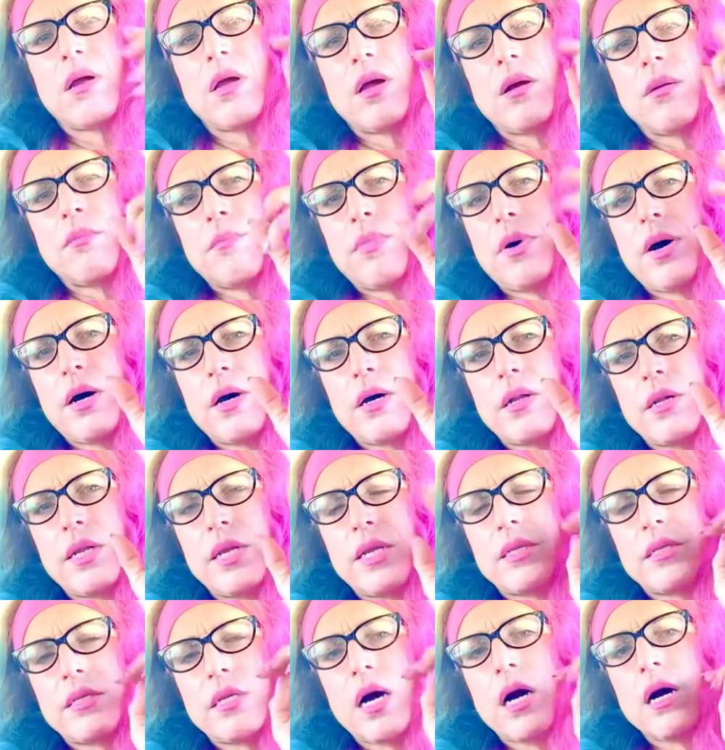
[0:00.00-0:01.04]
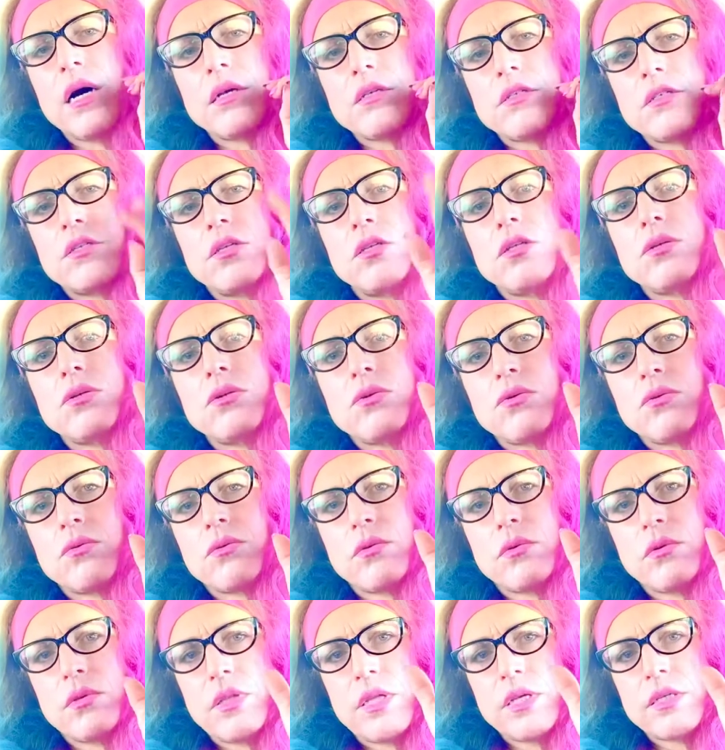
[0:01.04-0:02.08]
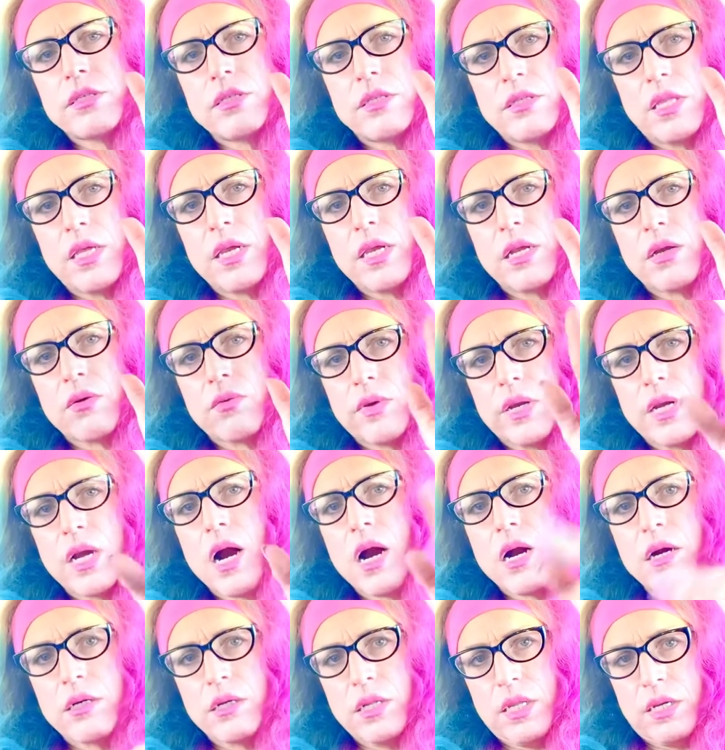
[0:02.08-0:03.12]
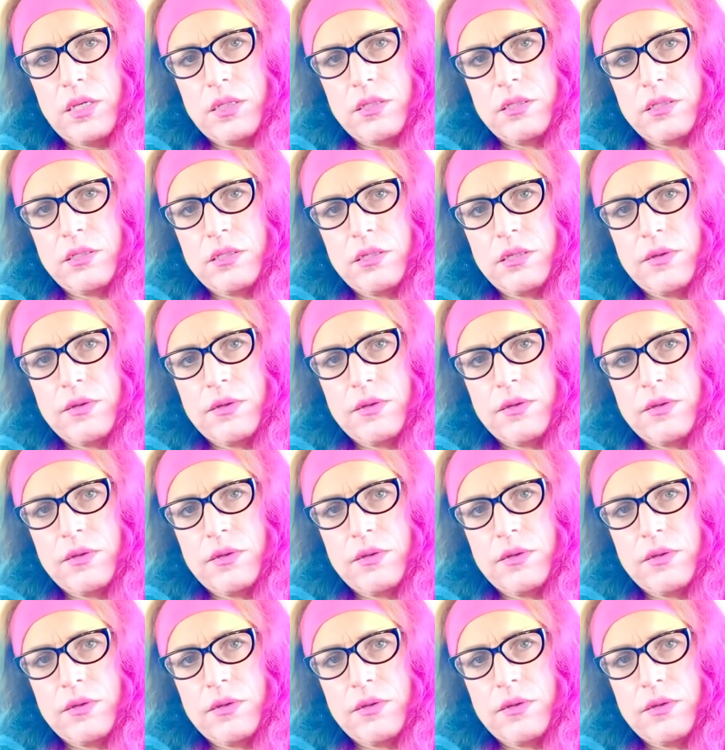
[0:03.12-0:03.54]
but it does do this thing regardless.